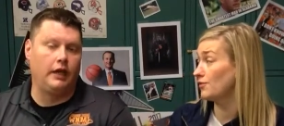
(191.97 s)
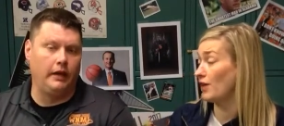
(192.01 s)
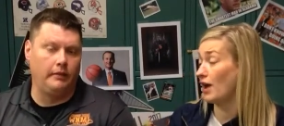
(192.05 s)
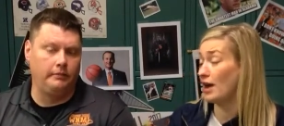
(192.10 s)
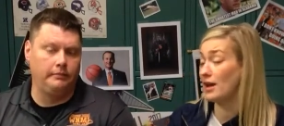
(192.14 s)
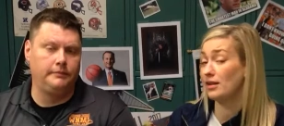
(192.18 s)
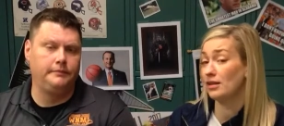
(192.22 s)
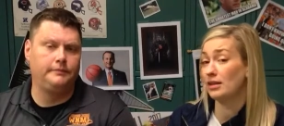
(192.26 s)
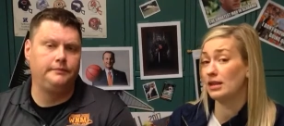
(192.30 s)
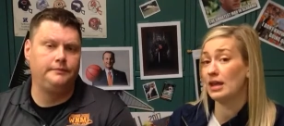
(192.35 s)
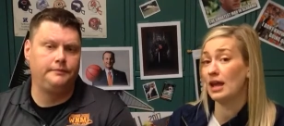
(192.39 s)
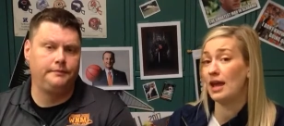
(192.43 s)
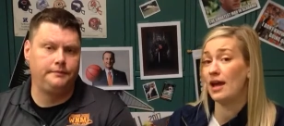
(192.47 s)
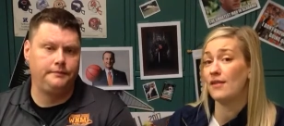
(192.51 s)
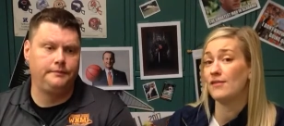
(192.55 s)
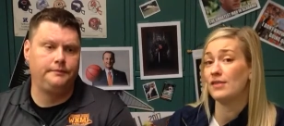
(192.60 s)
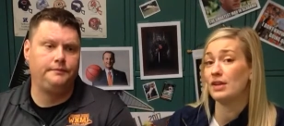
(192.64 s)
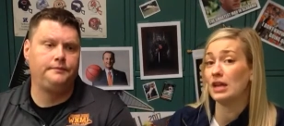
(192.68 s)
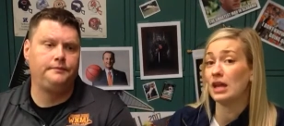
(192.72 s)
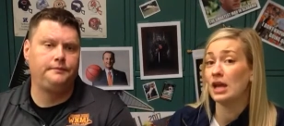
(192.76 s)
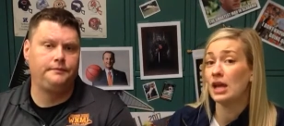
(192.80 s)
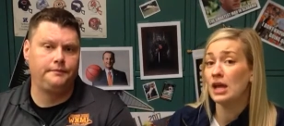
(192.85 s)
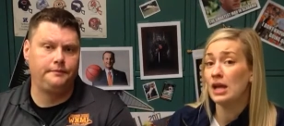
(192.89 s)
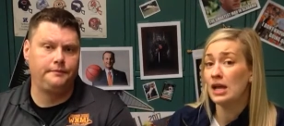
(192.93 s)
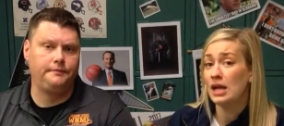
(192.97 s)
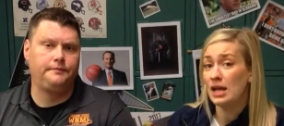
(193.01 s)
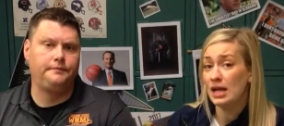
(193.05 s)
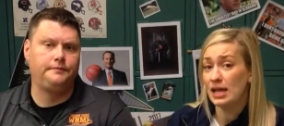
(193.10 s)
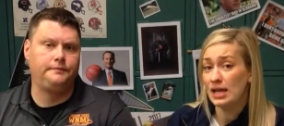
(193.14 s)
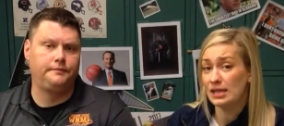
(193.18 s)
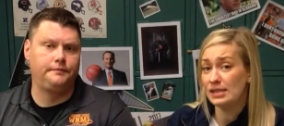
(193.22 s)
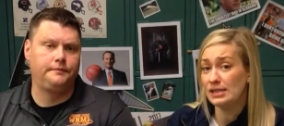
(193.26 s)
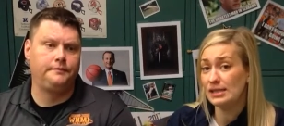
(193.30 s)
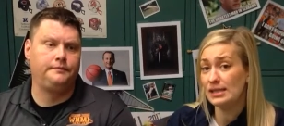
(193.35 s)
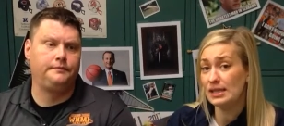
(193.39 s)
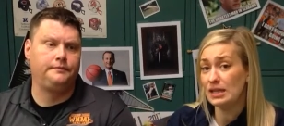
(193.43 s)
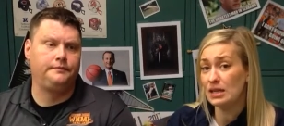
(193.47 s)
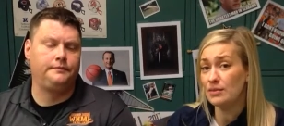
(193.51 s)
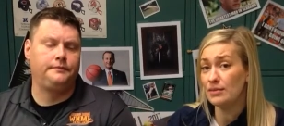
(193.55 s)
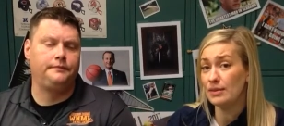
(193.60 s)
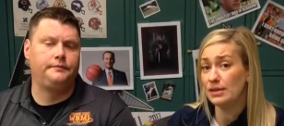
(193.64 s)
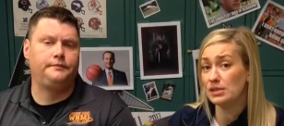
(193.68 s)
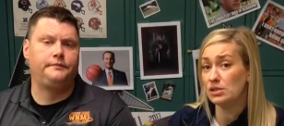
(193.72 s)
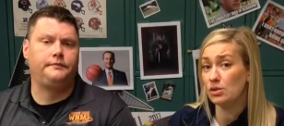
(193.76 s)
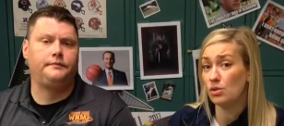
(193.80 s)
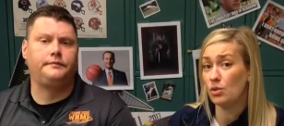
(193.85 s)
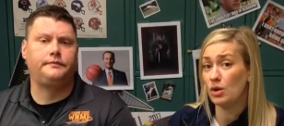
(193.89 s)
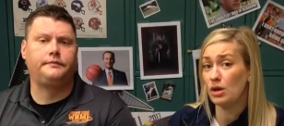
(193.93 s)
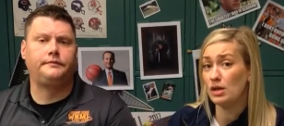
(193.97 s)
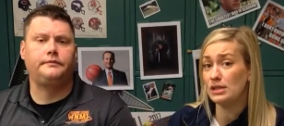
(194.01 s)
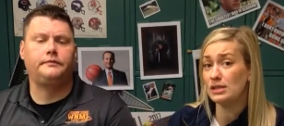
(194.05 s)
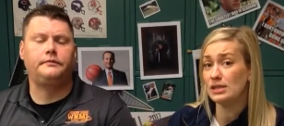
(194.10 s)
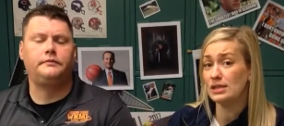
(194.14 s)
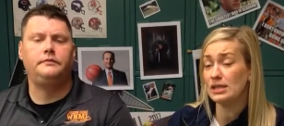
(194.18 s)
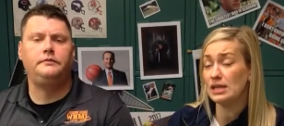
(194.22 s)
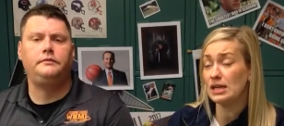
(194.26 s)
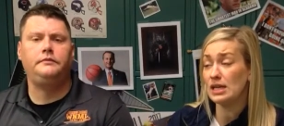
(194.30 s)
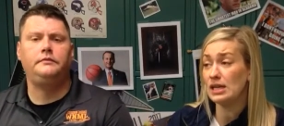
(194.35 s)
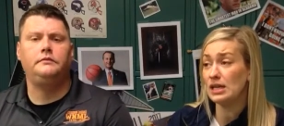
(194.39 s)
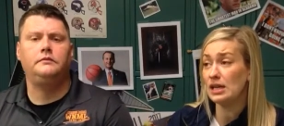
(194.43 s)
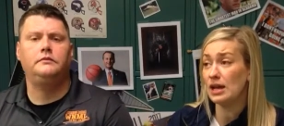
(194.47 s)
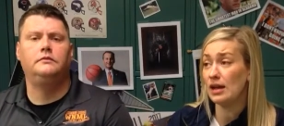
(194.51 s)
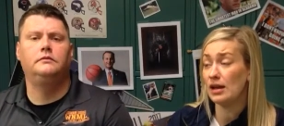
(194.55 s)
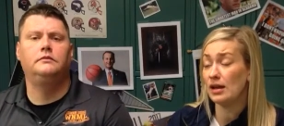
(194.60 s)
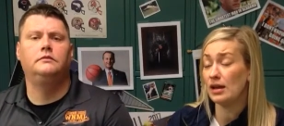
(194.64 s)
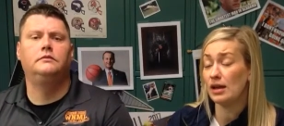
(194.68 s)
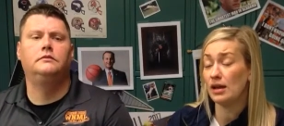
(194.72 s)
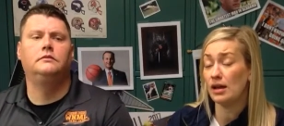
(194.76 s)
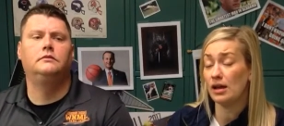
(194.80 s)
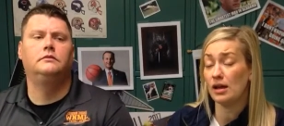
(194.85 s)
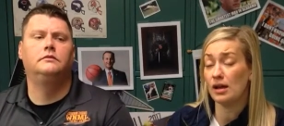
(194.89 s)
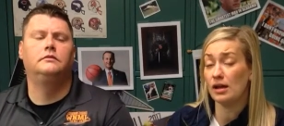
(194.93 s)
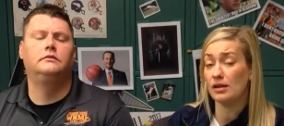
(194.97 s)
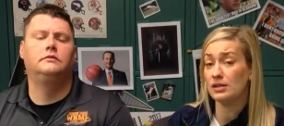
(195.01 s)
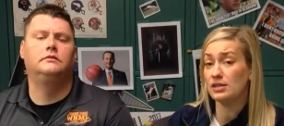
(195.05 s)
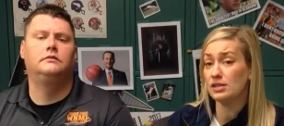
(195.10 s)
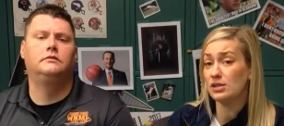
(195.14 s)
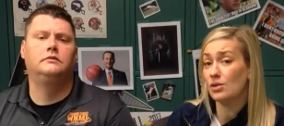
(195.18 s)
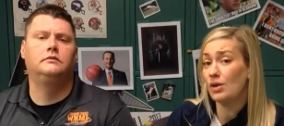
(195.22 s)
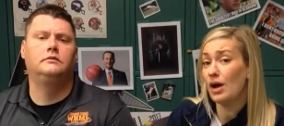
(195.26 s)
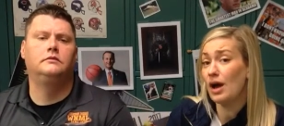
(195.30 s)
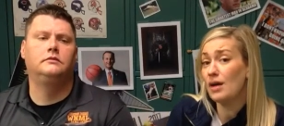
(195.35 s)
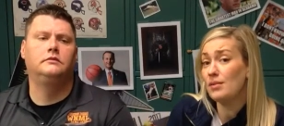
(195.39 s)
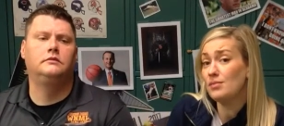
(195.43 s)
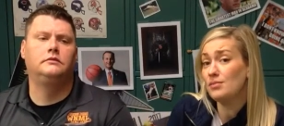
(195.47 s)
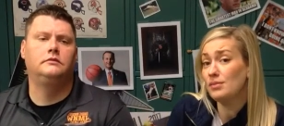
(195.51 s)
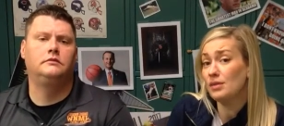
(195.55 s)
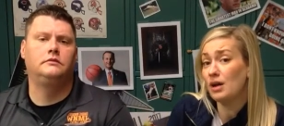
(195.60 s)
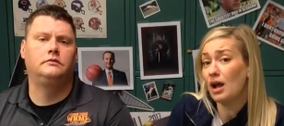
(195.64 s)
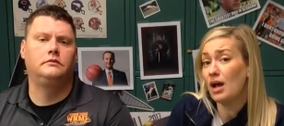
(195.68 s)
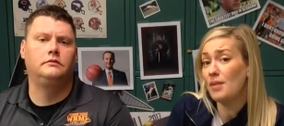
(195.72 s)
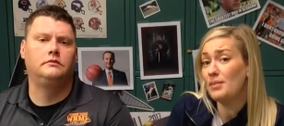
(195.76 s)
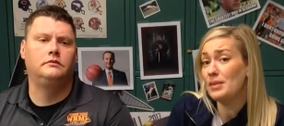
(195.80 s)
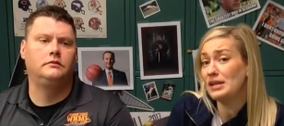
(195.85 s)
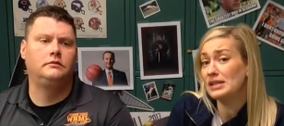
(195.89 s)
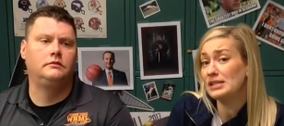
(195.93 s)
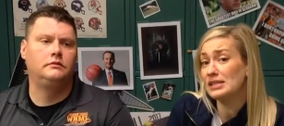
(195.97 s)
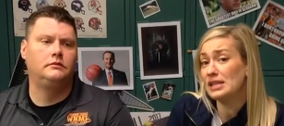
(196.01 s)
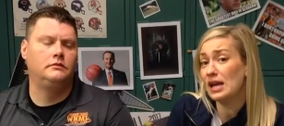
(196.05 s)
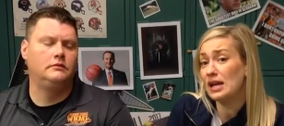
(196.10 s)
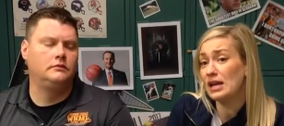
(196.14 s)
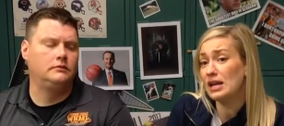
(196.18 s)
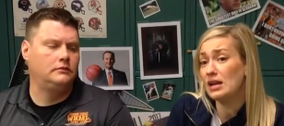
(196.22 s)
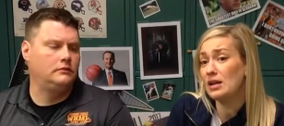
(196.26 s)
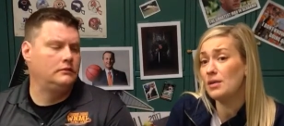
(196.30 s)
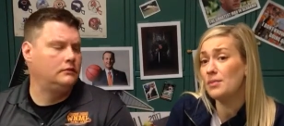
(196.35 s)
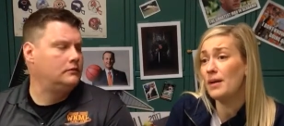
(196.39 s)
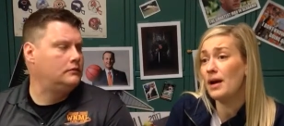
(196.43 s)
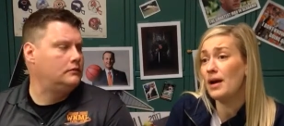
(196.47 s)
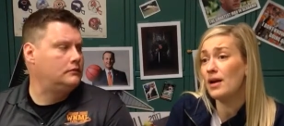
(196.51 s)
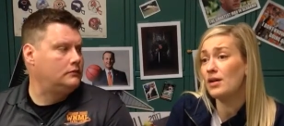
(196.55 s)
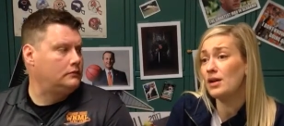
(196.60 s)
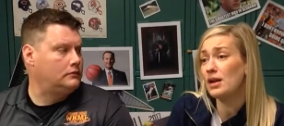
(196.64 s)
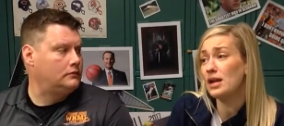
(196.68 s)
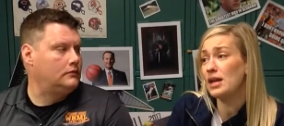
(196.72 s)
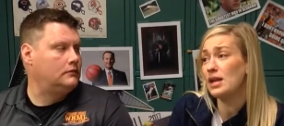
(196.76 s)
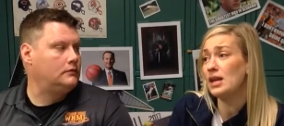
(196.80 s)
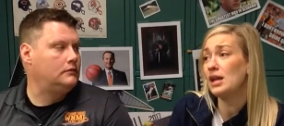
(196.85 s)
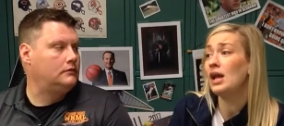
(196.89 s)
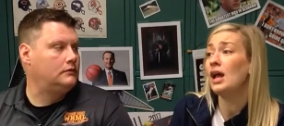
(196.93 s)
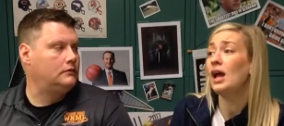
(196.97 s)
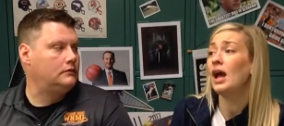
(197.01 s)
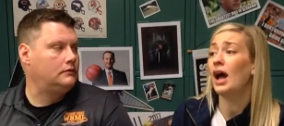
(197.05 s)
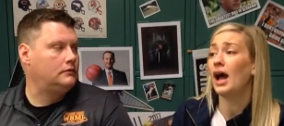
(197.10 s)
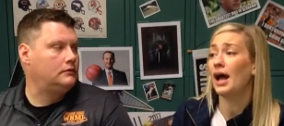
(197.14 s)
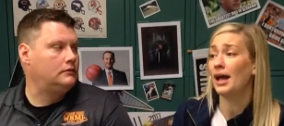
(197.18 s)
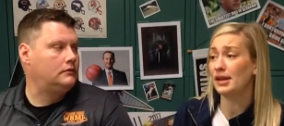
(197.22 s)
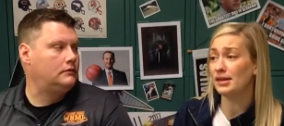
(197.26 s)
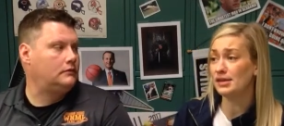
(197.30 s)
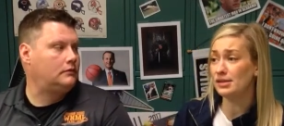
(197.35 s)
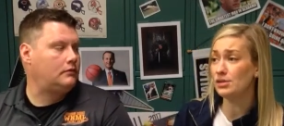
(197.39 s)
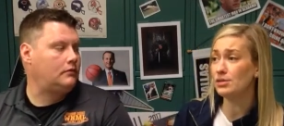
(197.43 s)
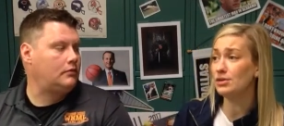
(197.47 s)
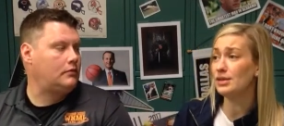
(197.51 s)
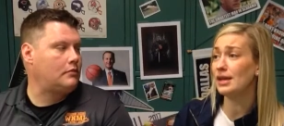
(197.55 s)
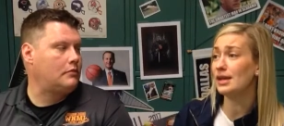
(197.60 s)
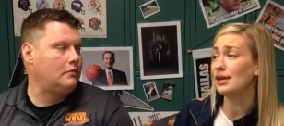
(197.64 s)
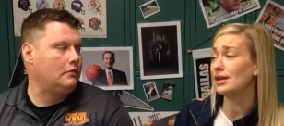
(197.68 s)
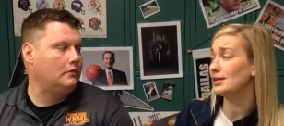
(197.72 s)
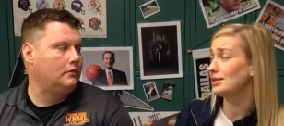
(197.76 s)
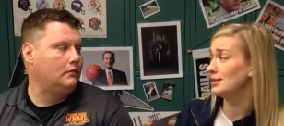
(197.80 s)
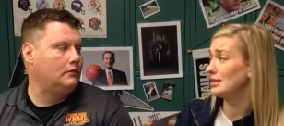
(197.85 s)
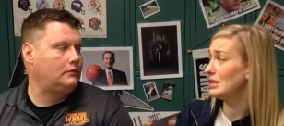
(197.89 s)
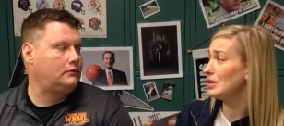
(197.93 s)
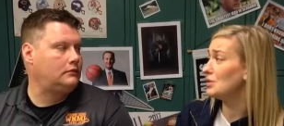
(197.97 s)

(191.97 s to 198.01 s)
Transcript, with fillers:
Speaker 1: finally having his team as a one seed. Uh, uh so I'm I'm excited about it. I do think it's